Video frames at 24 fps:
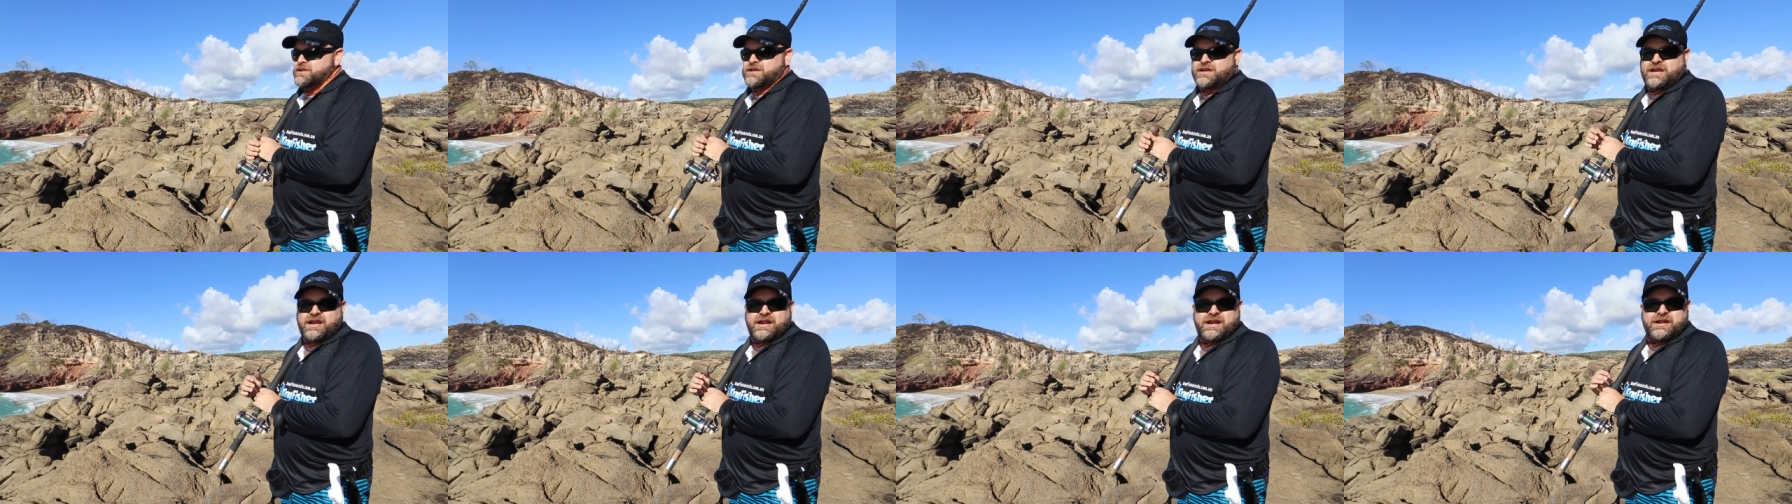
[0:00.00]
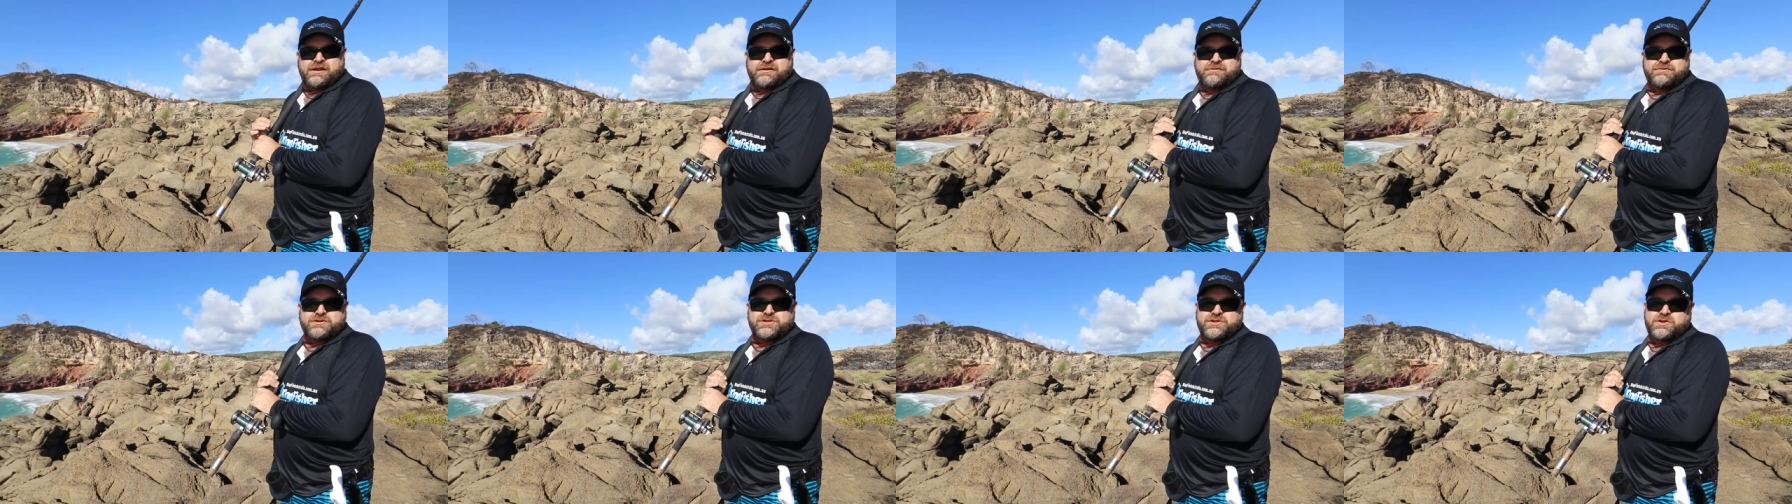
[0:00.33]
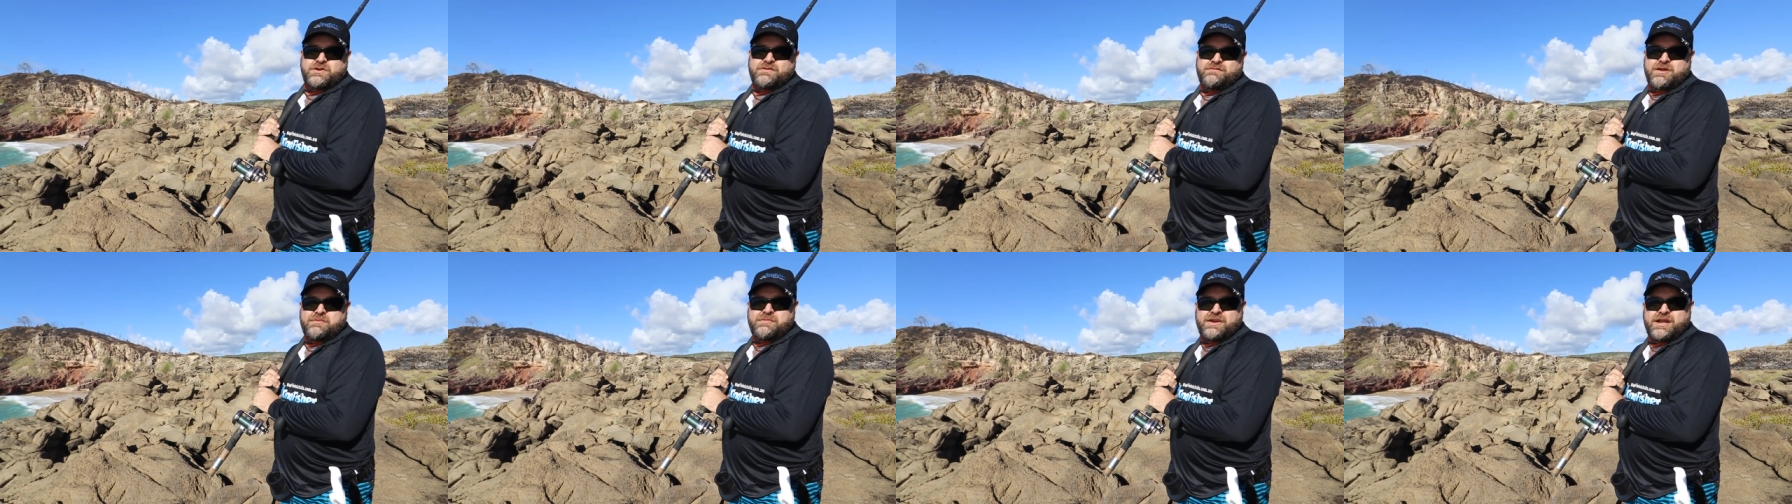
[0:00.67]
and
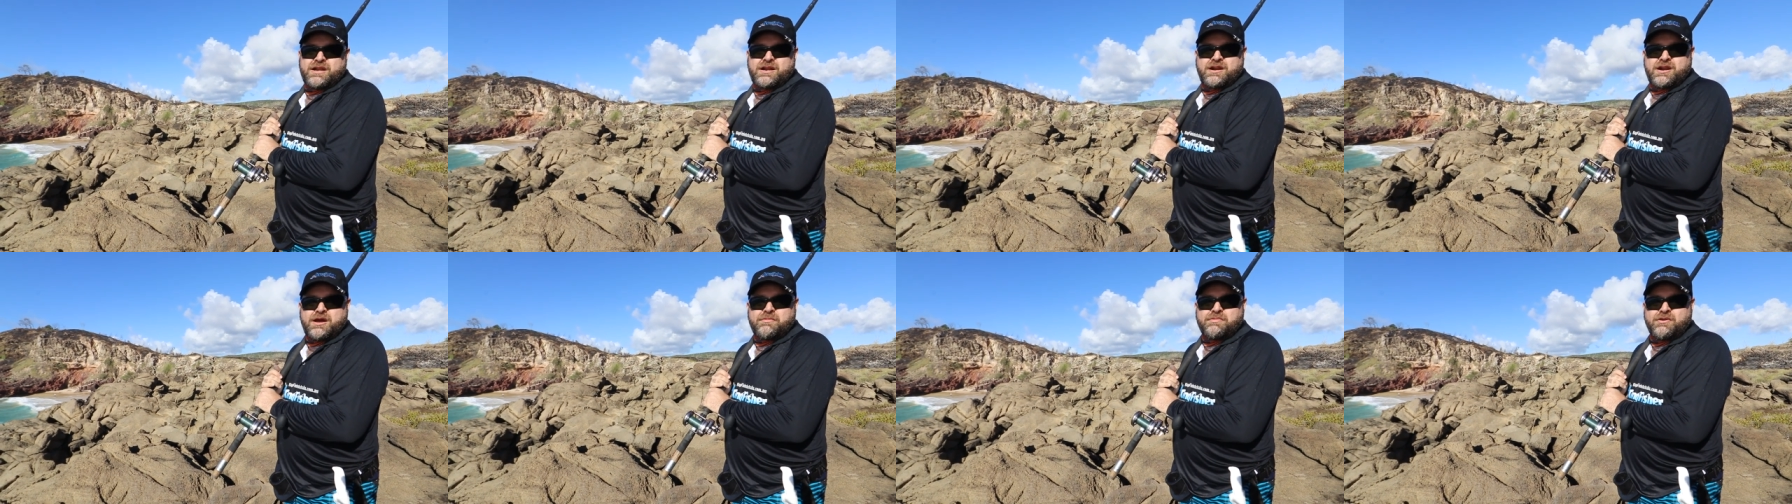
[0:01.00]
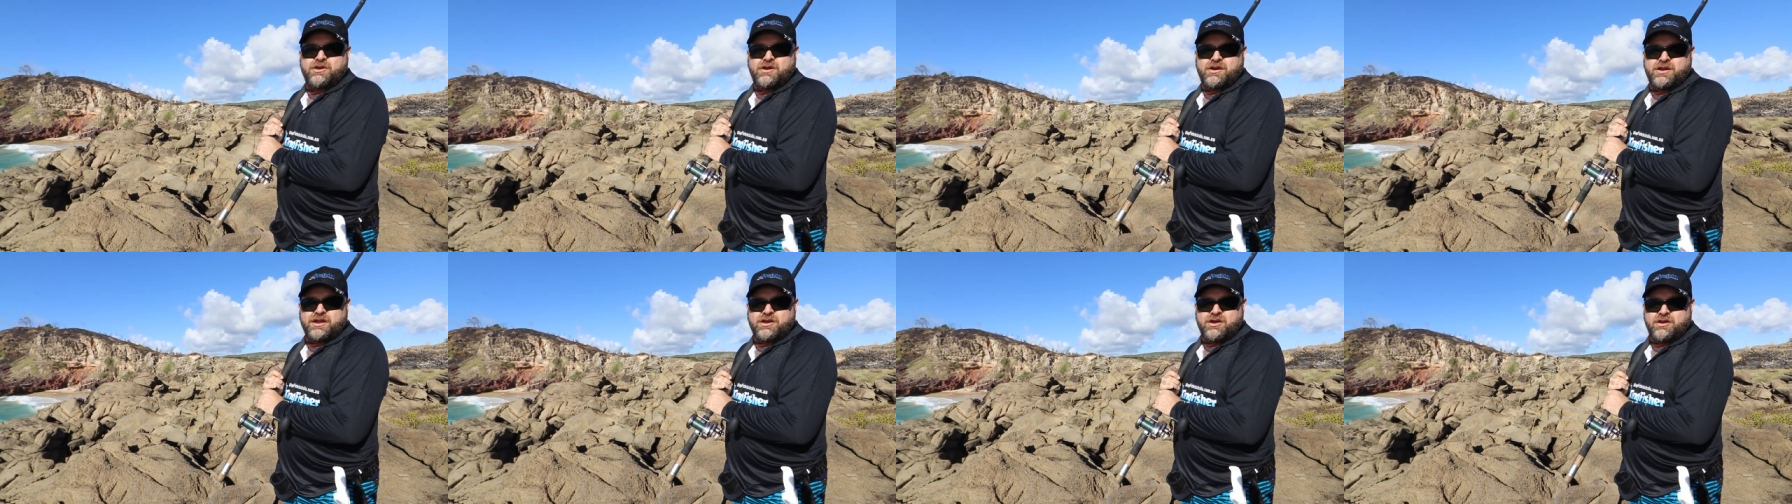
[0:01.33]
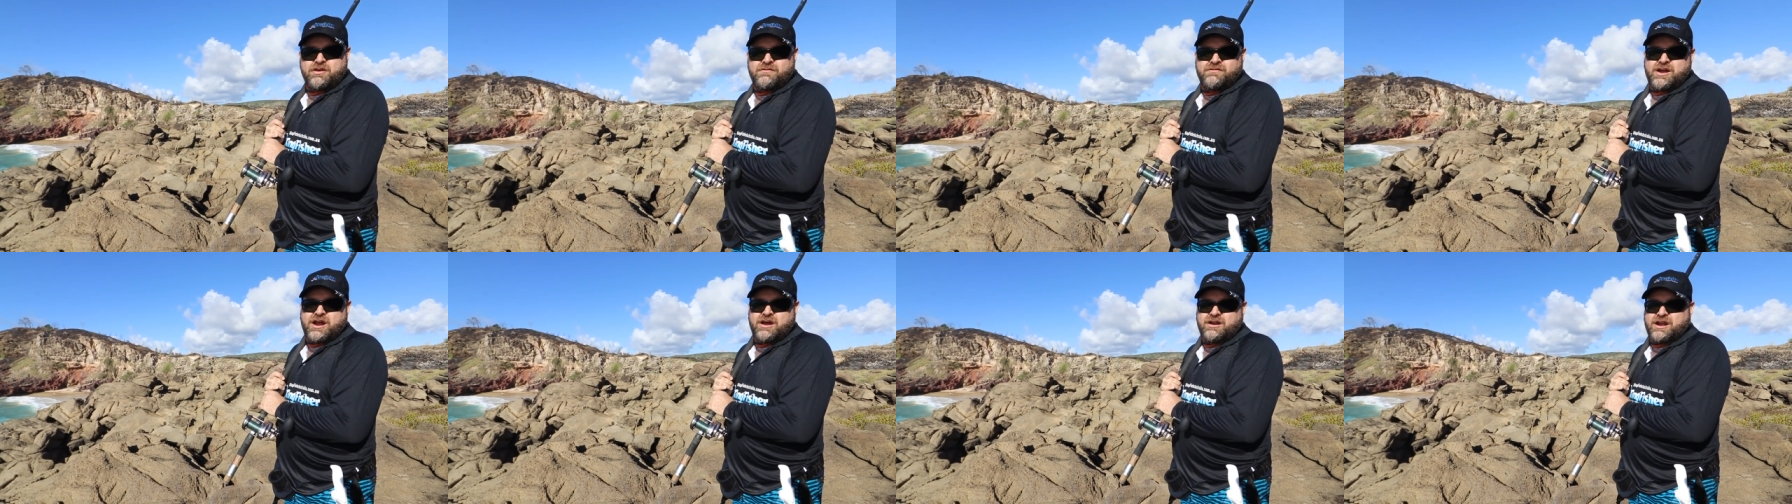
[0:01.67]
two of them ended up going
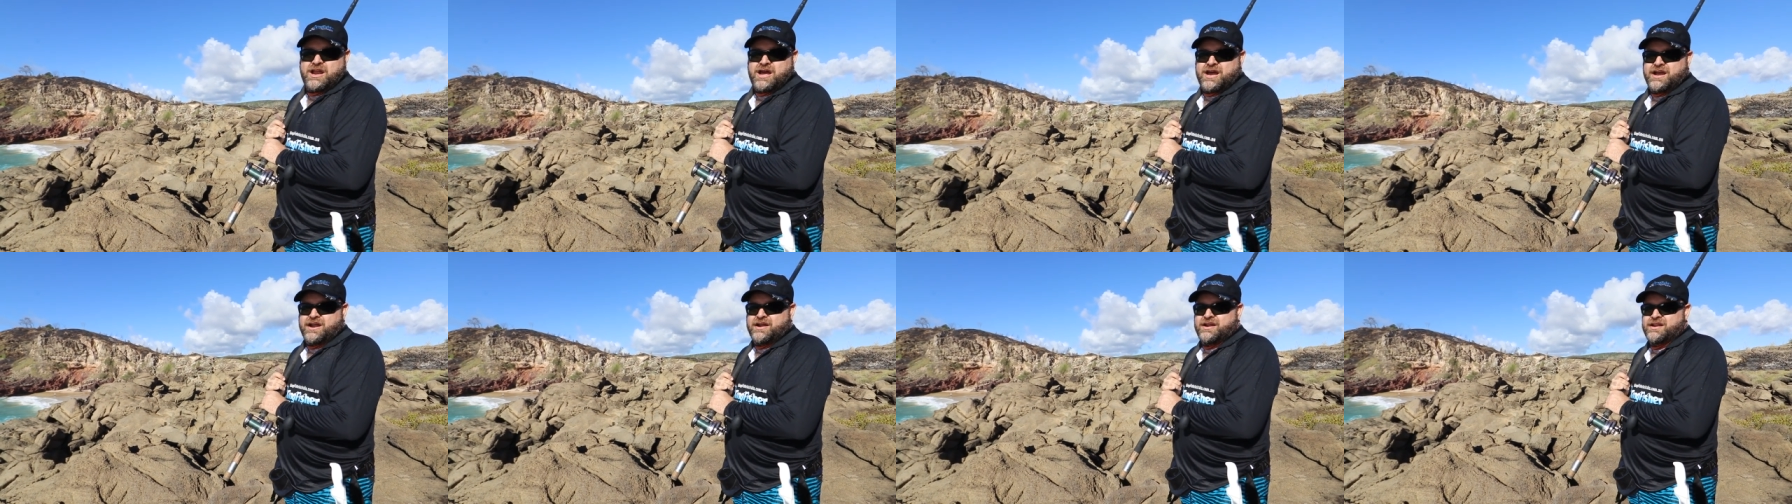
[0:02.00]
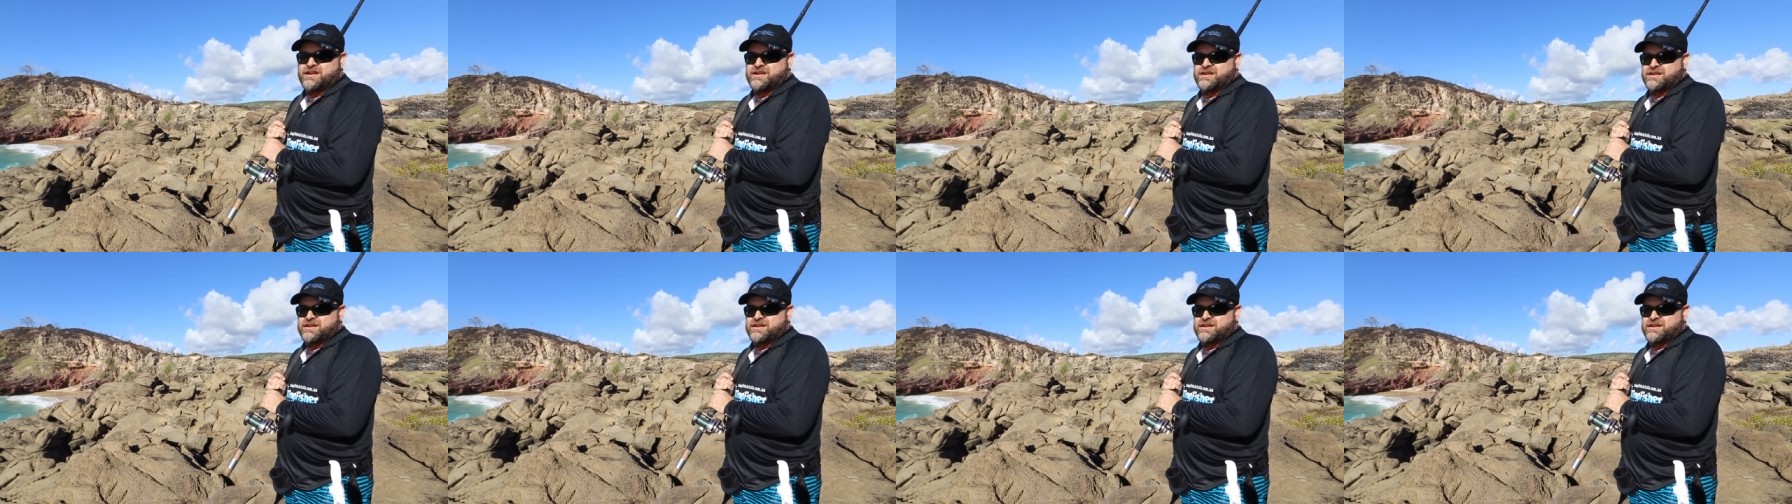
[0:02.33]
over our line.